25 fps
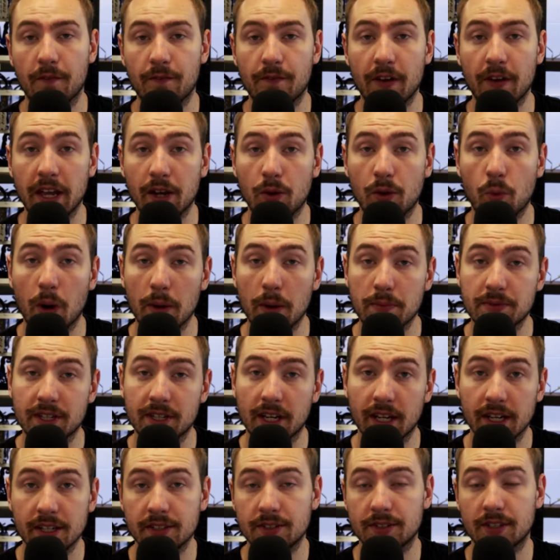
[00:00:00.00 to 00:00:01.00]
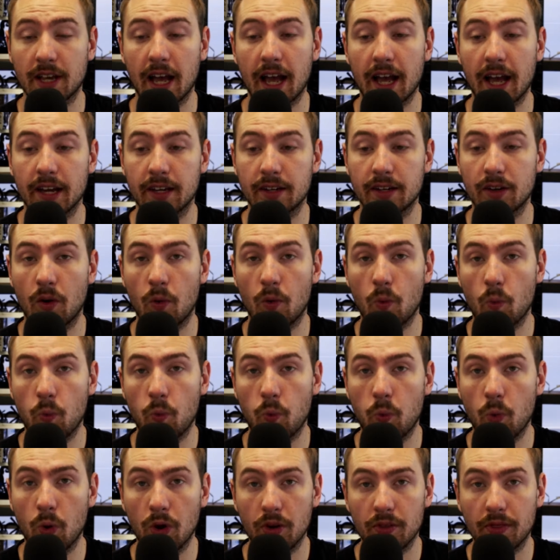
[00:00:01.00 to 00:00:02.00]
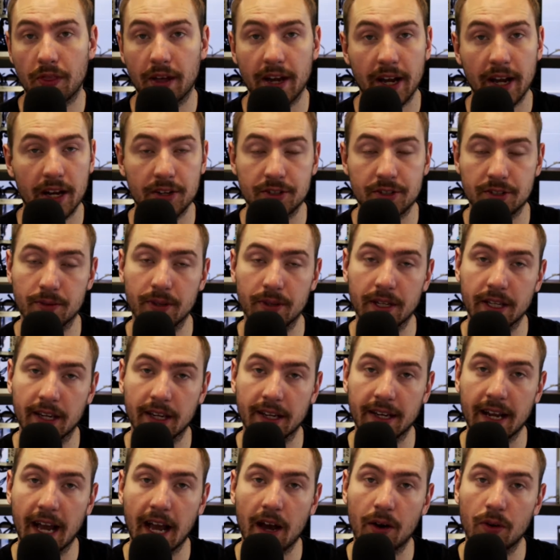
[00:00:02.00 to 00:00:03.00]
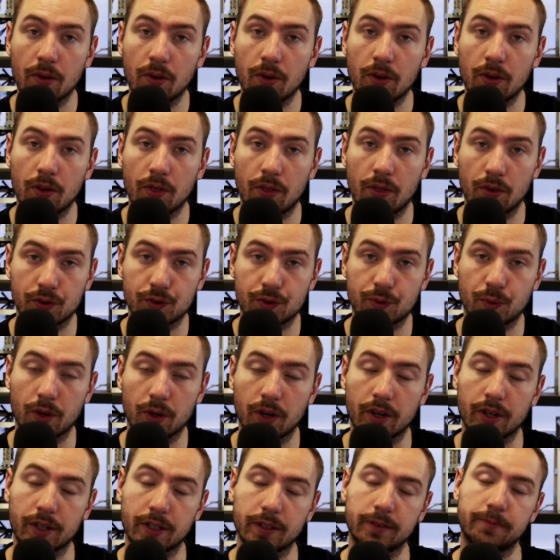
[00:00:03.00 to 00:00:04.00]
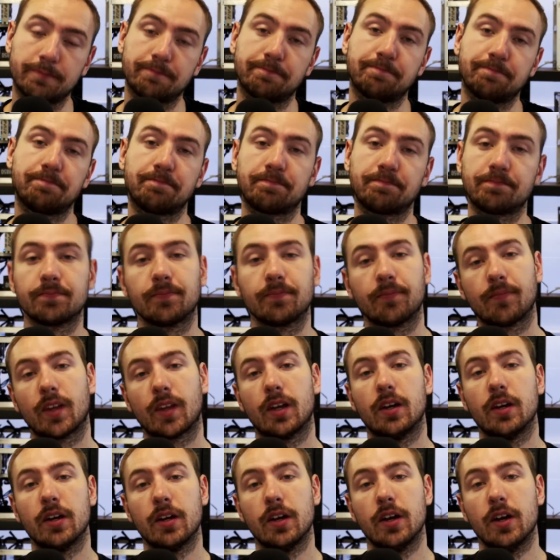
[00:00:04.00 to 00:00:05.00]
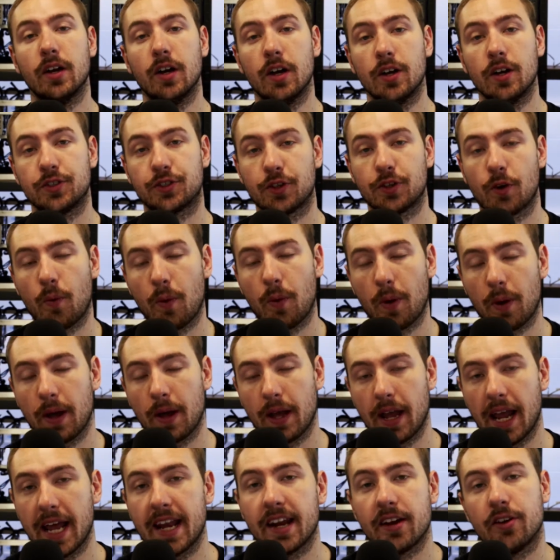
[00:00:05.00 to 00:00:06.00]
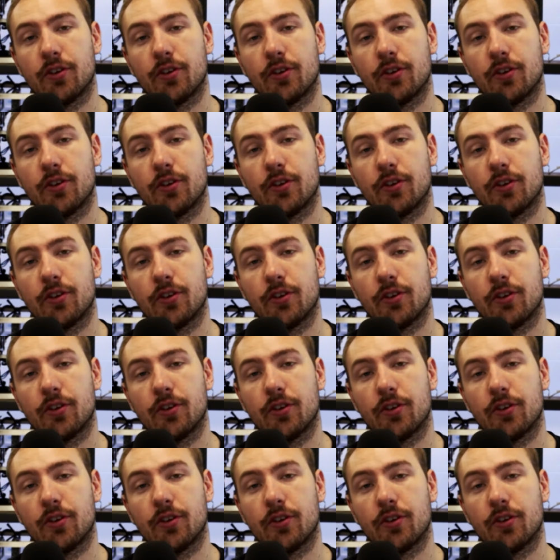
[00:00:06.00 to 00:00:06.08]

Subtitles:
fake websites and what they are doing and how those work. So in a